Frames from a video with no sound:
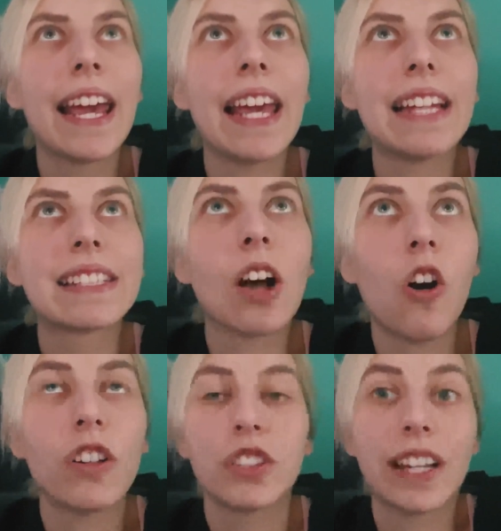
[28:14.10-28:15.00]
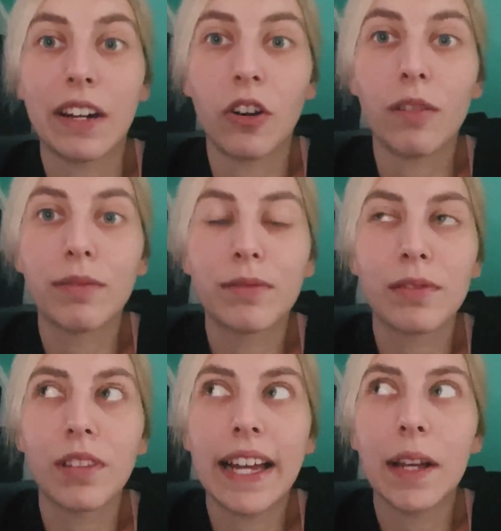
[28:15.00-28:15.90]
It's hard to get off.
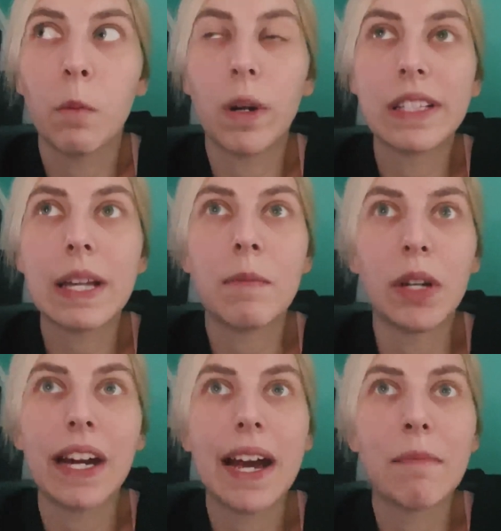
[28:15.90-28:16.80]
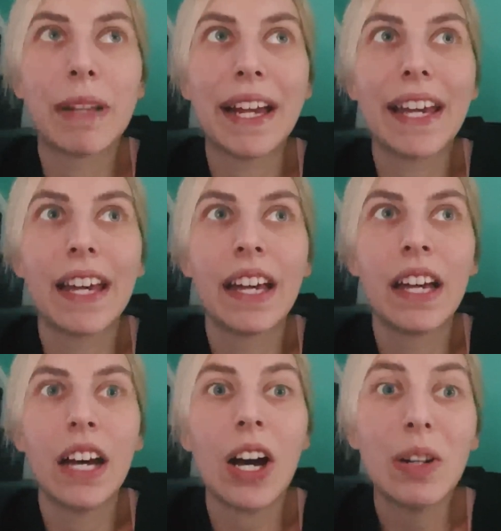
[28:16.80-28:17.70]
Like once I'm on it, I'm like,
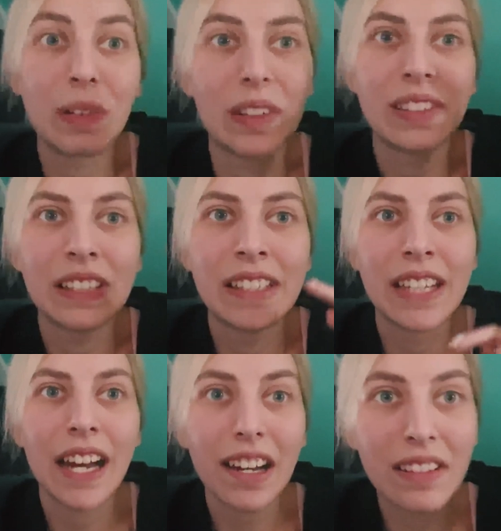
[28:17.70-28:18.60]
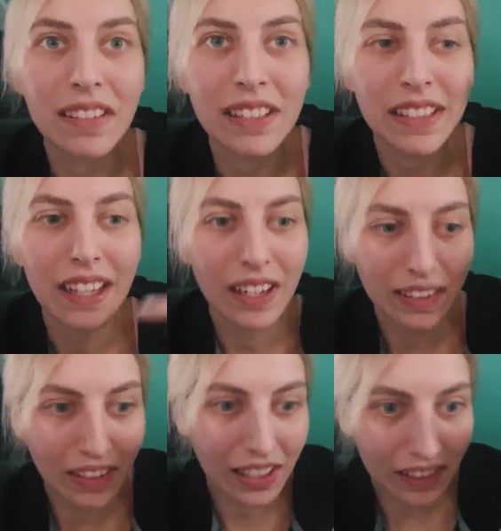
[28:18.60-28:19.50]
oh, oh,
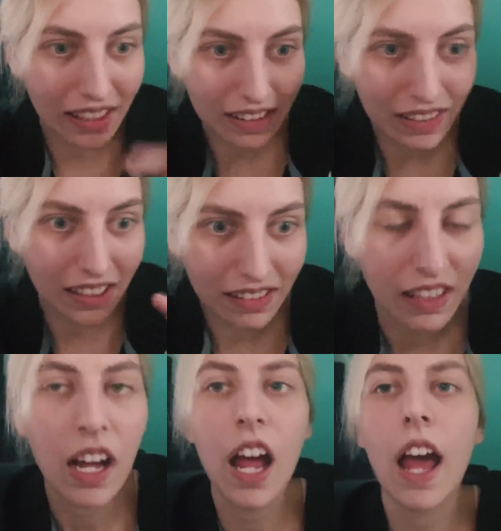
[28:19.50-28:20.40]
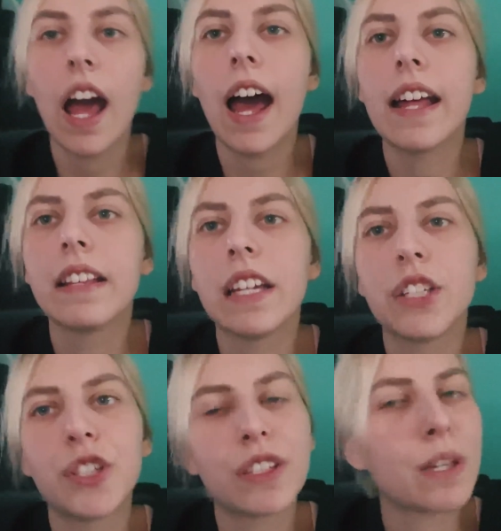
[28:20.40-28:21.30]
oh, oh, oh, oh. And it
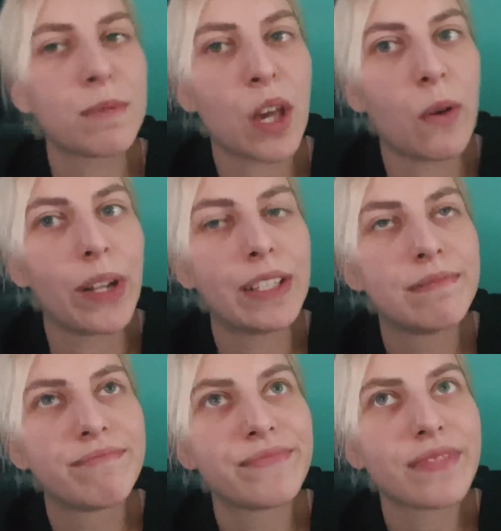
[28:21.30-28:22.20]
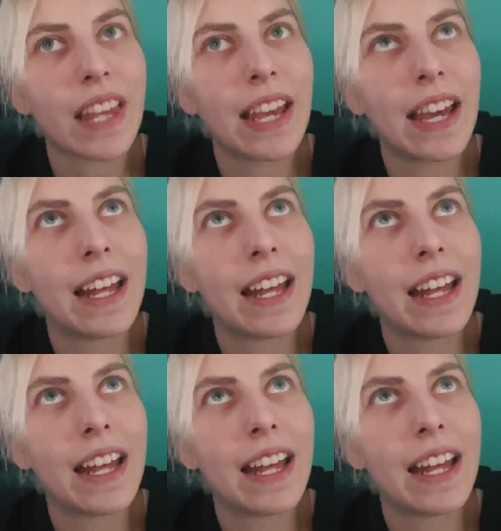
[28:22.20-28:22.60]
just keeps going. And